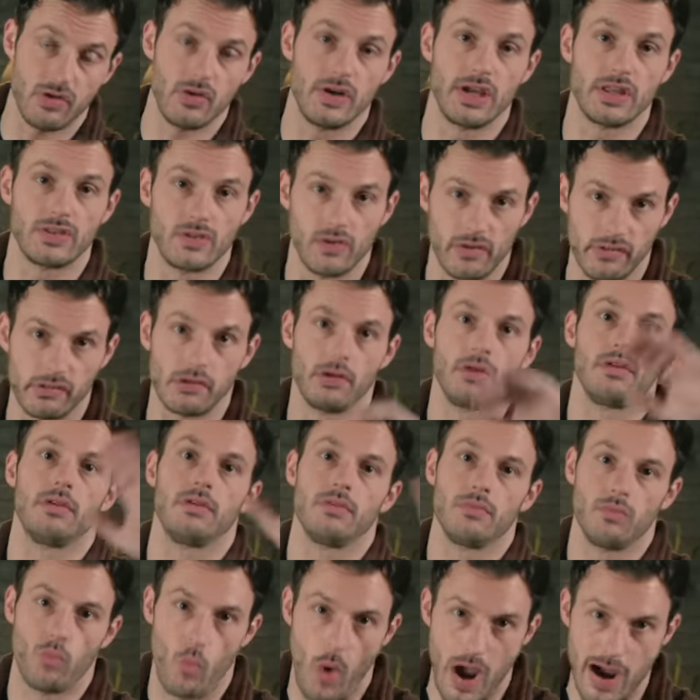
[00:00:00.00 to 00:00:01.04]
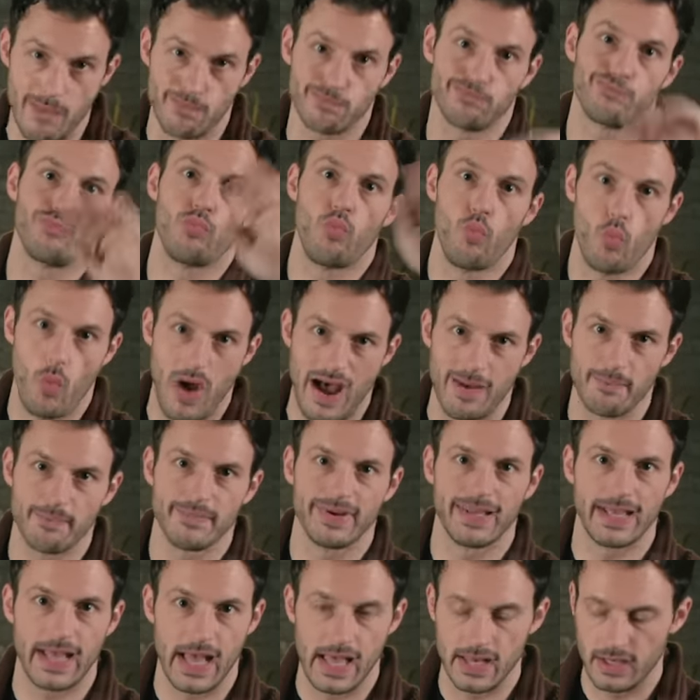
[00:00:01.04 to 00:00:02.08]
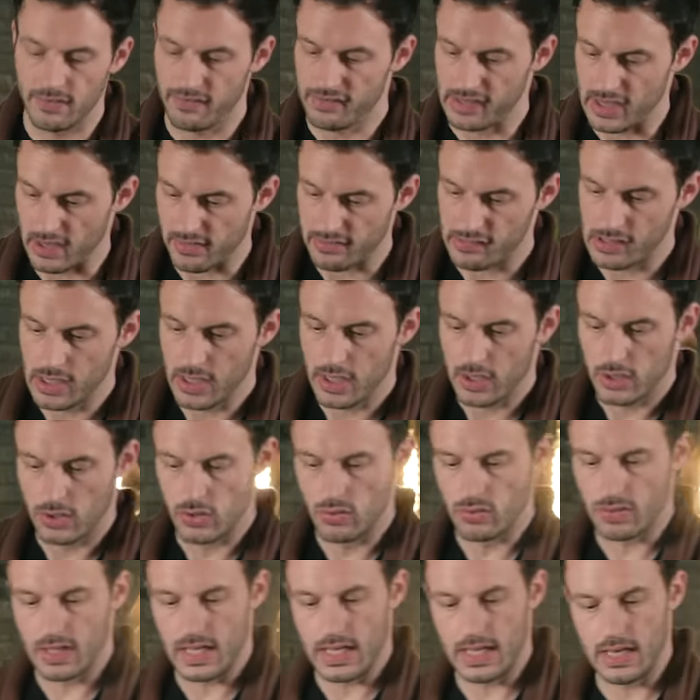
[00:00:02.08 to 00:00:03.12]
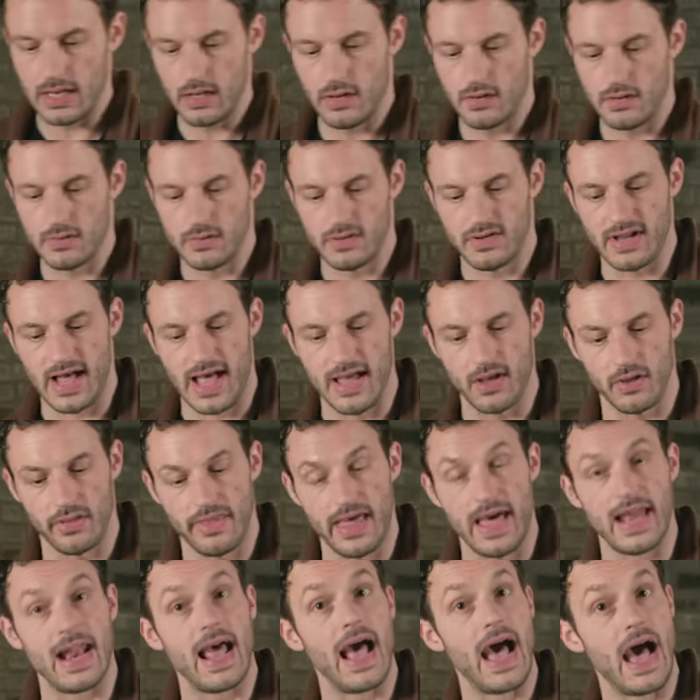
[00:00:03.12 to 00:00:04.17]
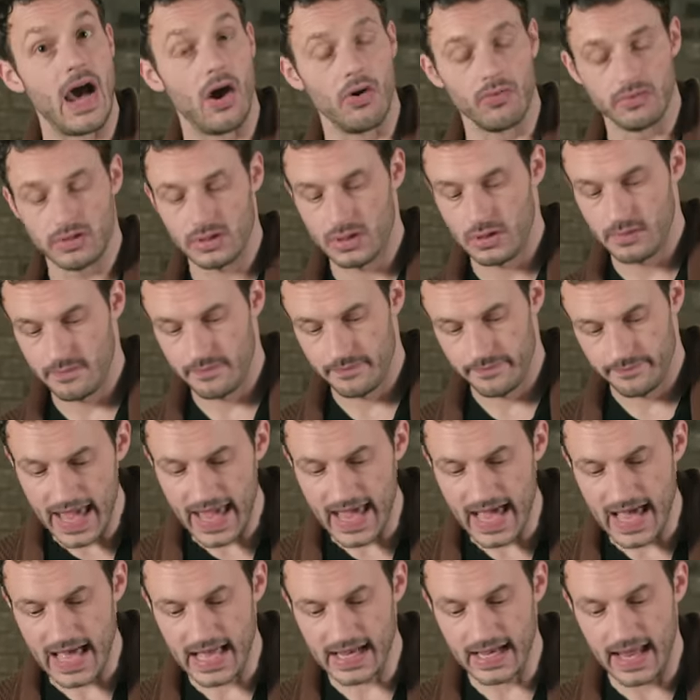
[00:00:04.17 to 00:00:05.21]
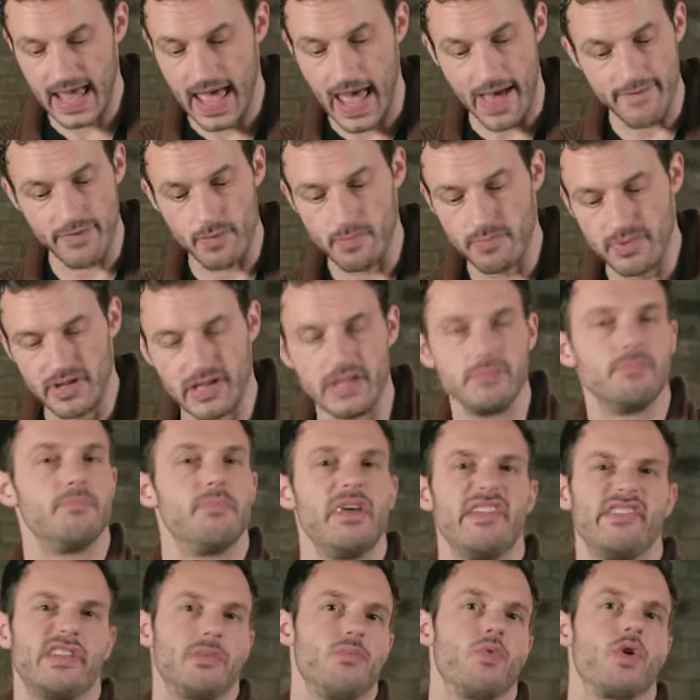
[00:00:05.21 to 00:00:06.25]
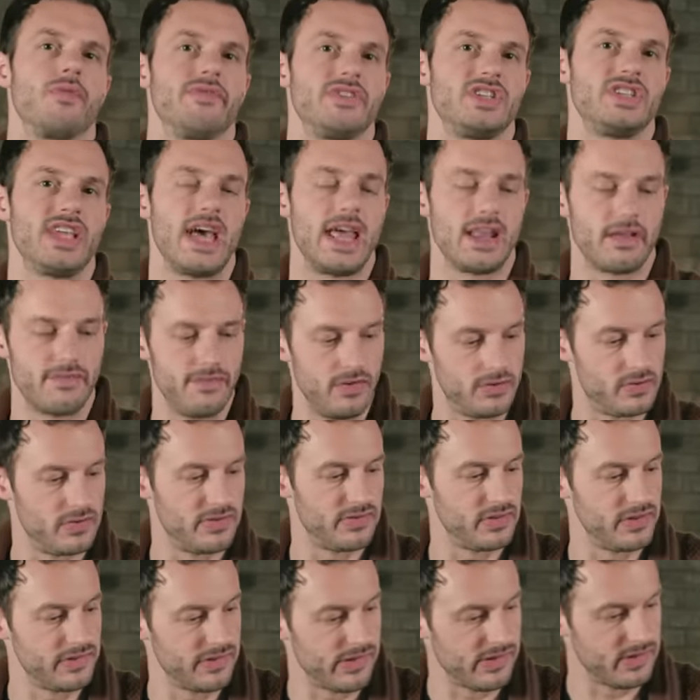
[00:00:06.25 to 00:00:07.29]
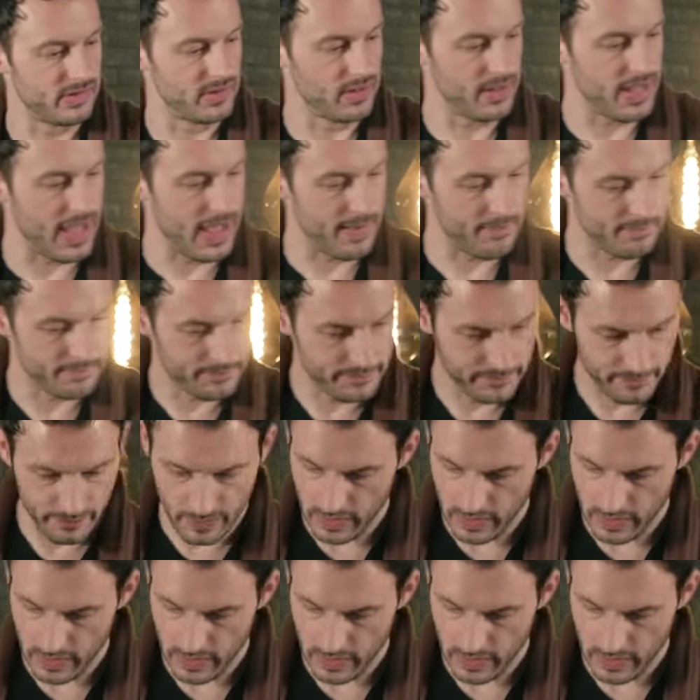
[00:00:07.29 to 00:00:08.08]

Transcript: so you can get those womp, womp kind of sounds. You can dial that out and have it be basically more of a static filter. So let's listen to that.